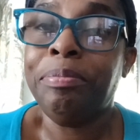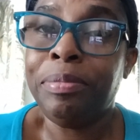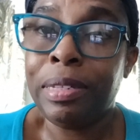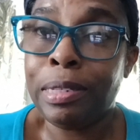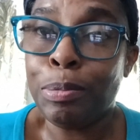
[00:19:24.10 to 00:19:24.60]

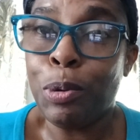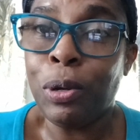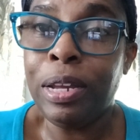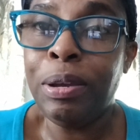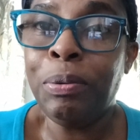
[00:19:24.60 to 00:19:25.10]
this
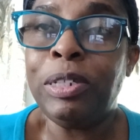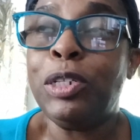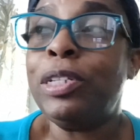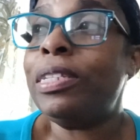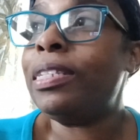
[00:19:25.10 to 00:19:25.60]
morning, which
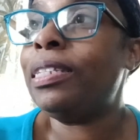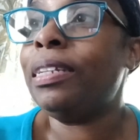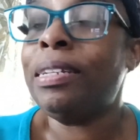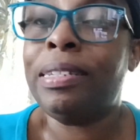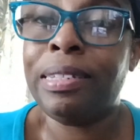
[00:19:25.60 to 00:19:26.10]
is
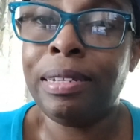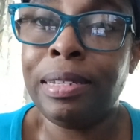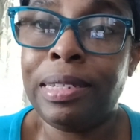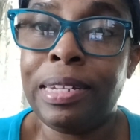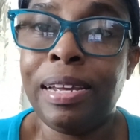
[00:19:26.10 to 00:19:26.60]
today's
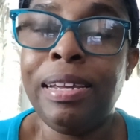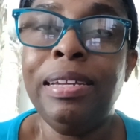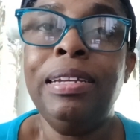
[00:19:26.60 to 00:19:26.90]
Thursday.